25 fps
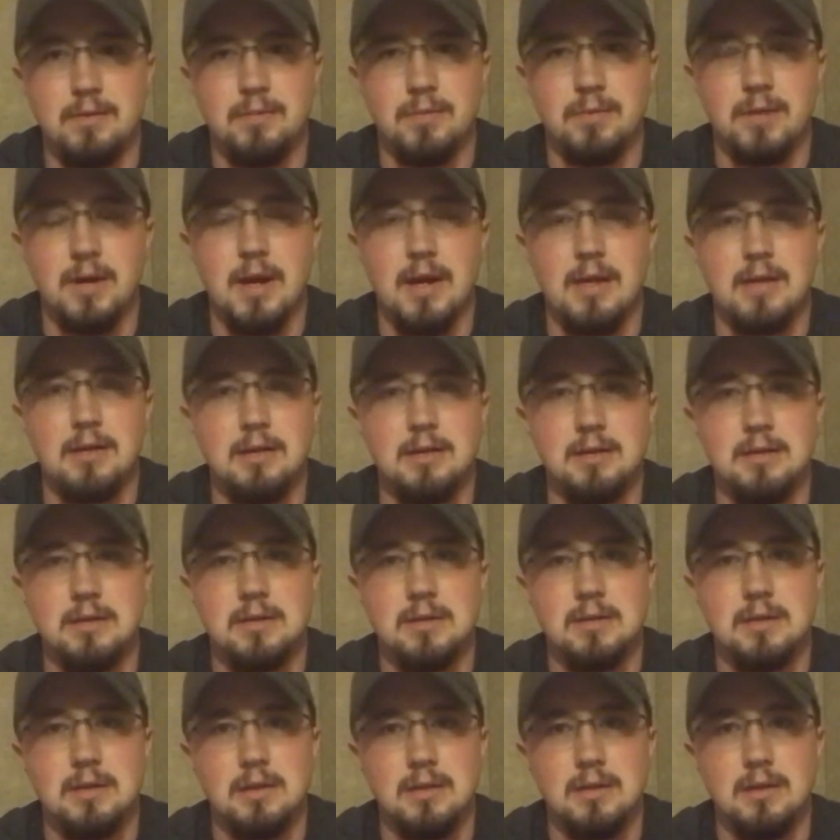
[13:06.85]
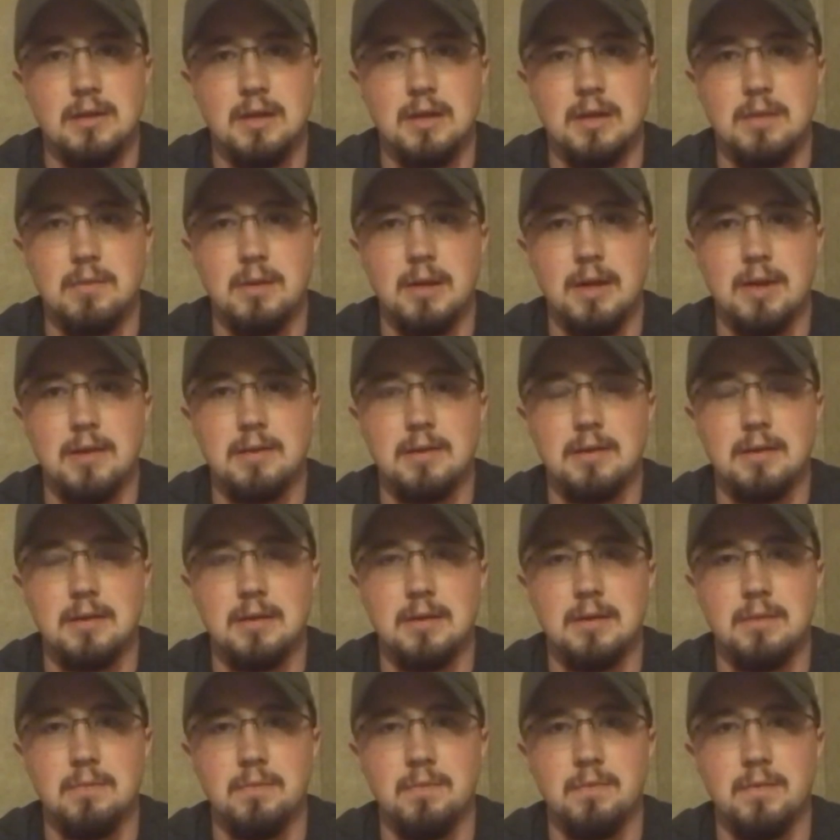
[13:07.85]
Practice, think about
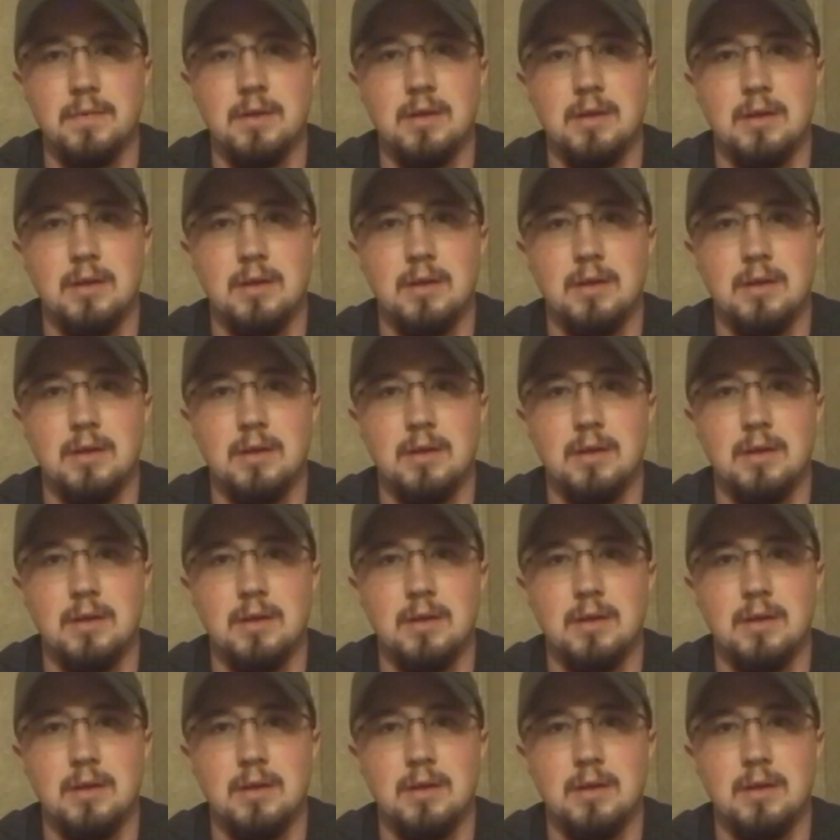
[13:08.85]
them,